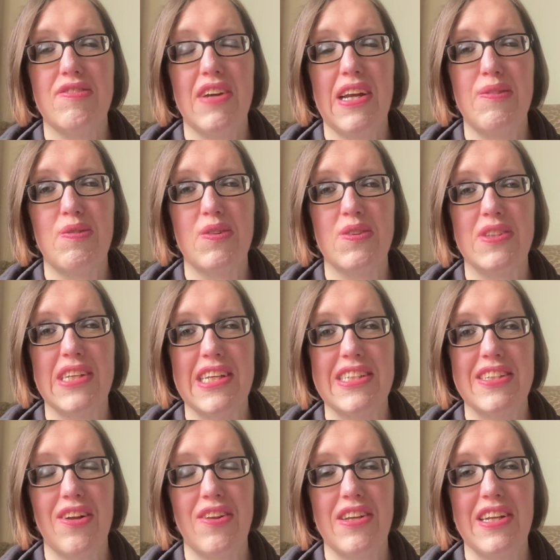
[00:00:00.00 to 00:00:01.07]
April's
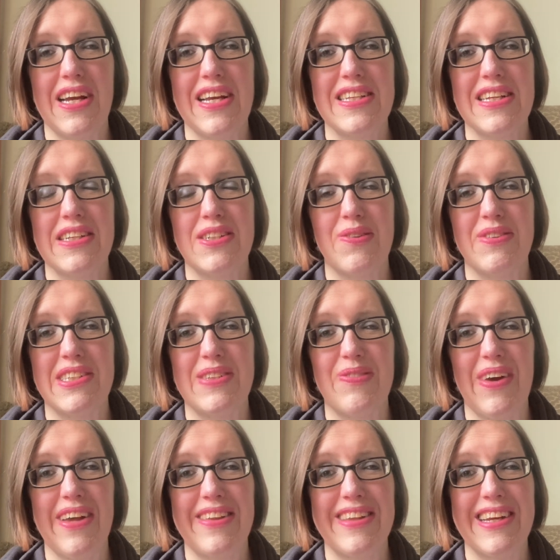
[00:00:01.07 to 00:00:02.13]
Easter holidays and Thomas's
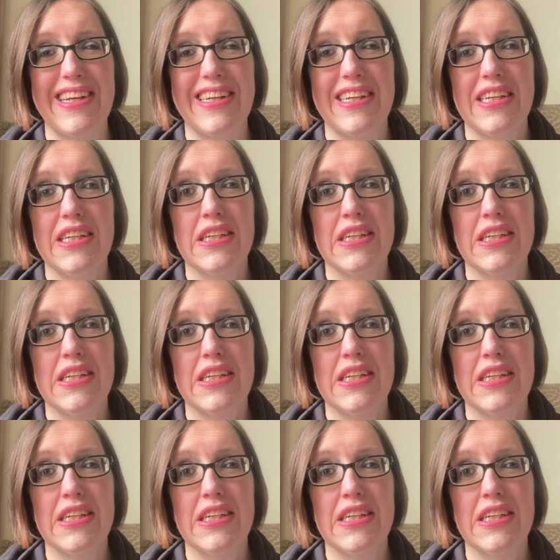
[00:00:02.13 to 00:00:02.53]
birthday.